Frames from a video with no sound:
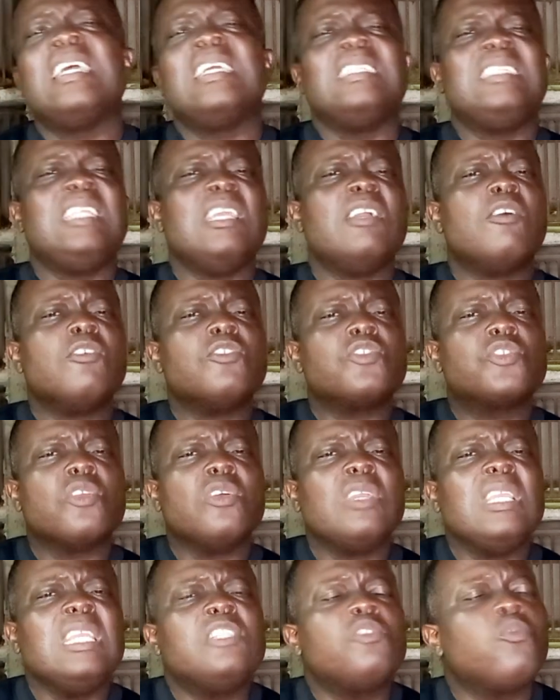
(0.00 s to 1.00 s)
They
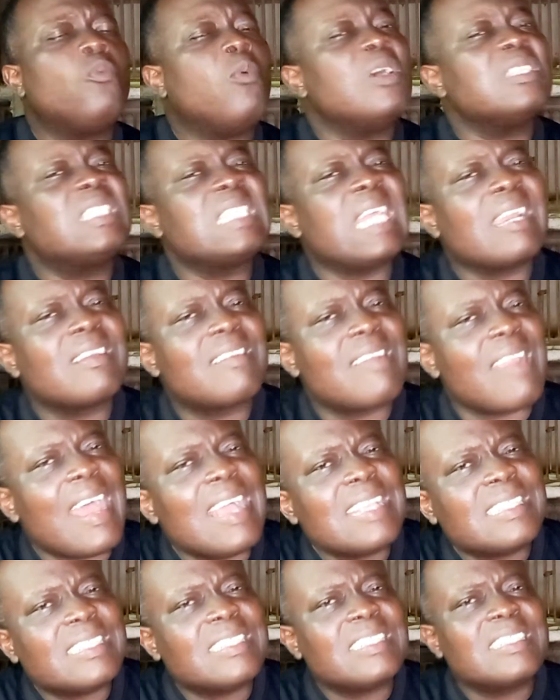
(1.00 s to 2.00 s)
also eat water
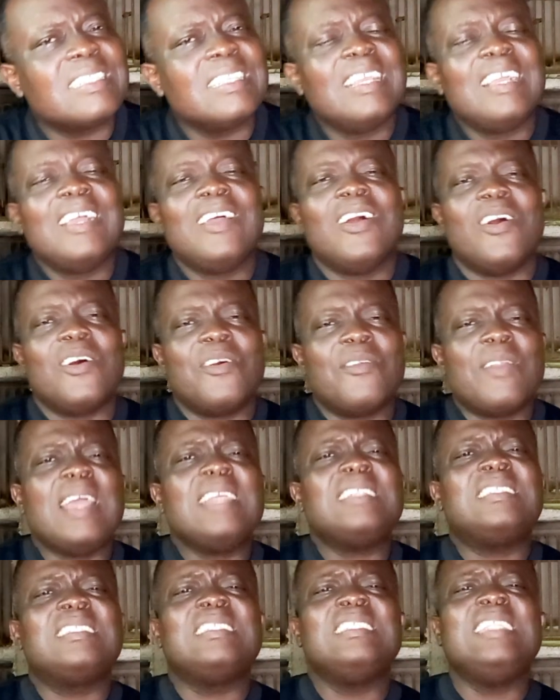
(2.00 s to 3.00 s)
grass, all
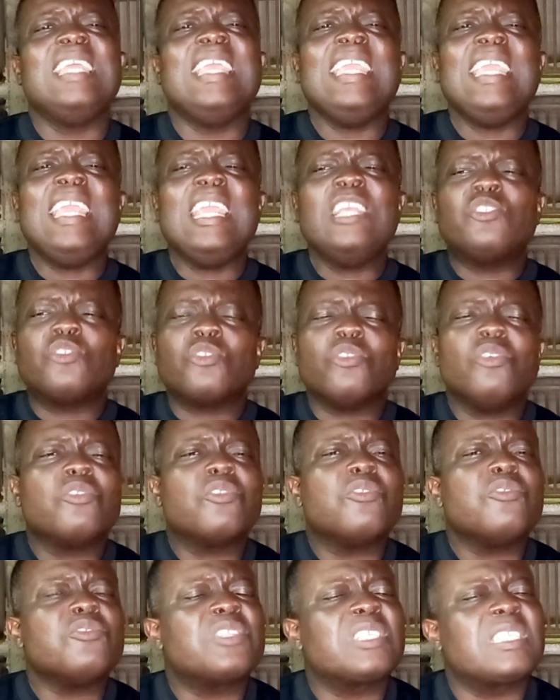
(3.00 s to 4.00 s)
right? They eat
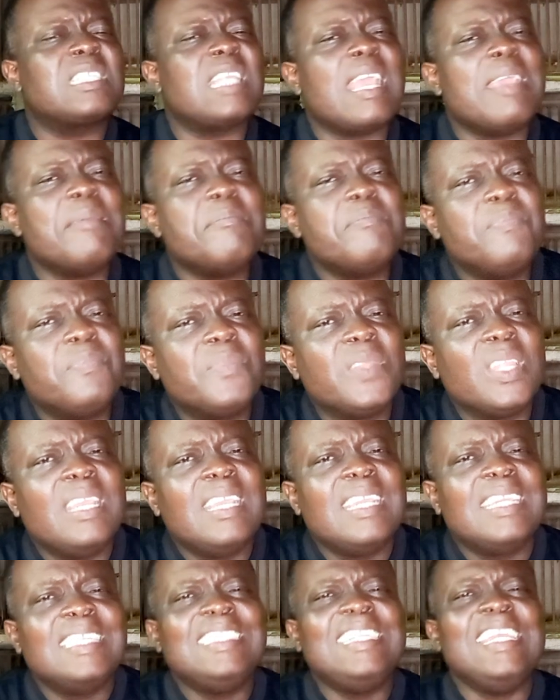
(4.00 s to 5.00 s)
ugu stem,
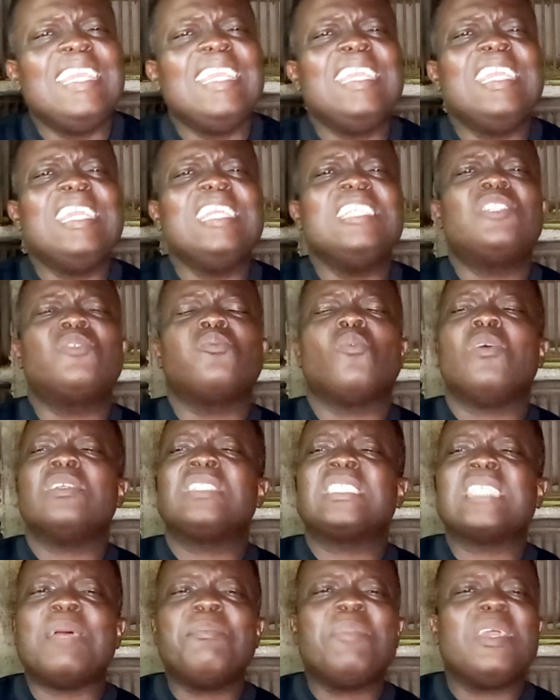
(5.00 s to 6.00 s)
they eat
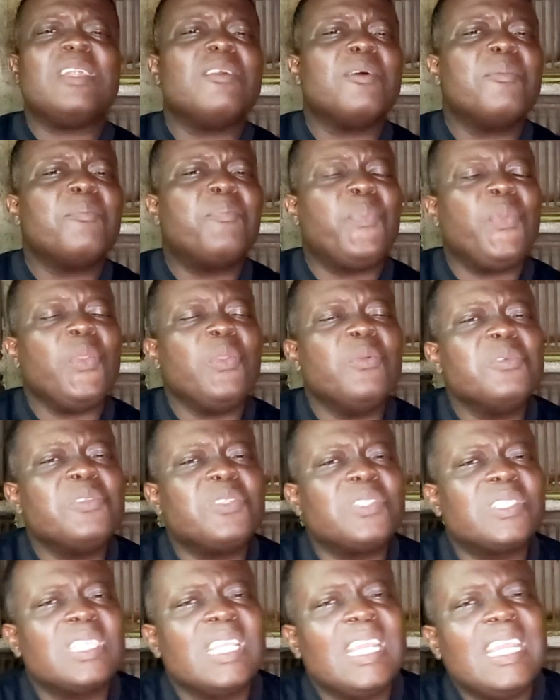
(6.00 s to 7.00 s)
watermelon
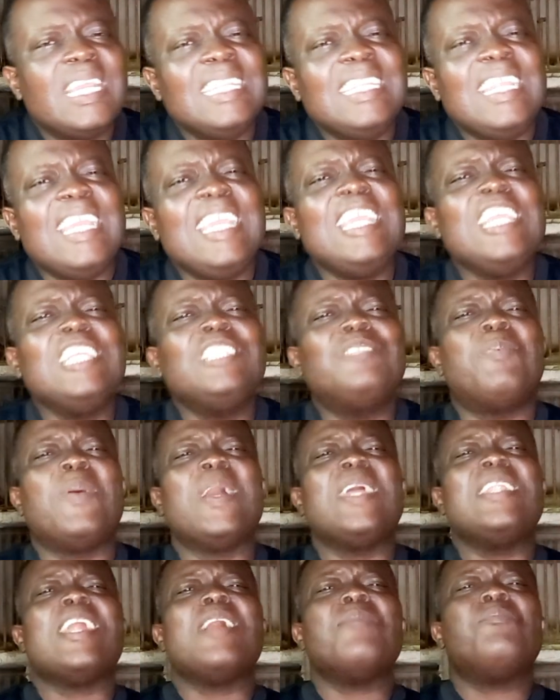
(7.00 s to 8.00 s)
peels, they eat
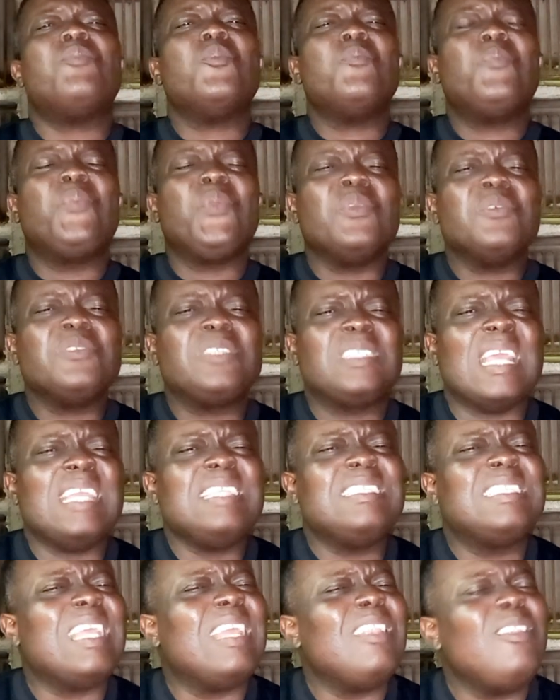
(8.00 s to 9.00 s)
pineapple peels.
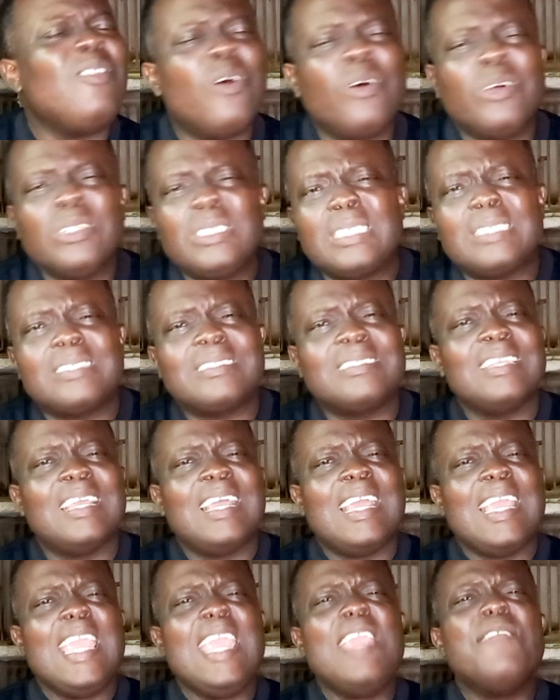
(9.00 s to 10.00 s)
There's a lot.
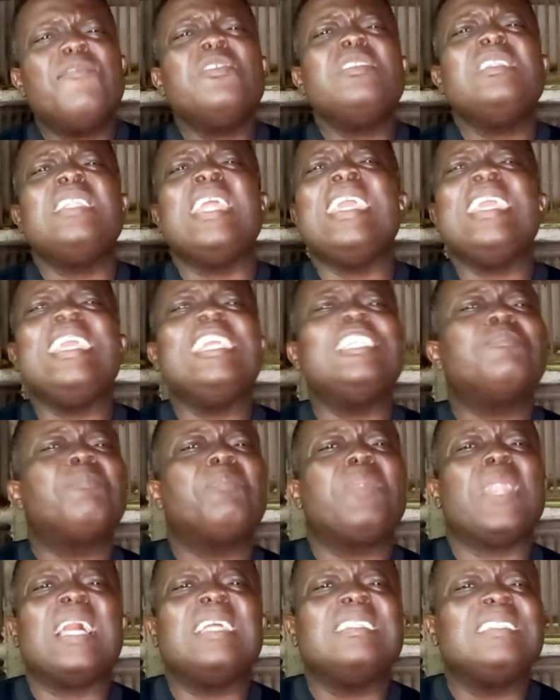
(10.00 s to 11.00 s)
Even they eat
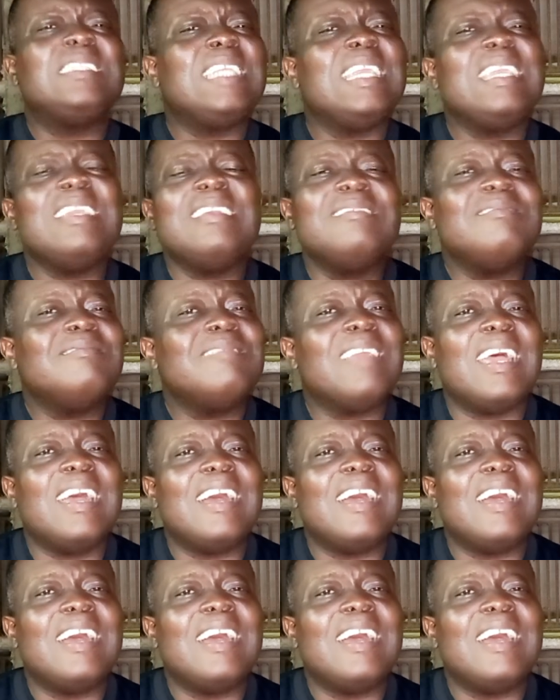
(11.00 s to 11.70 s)
plantain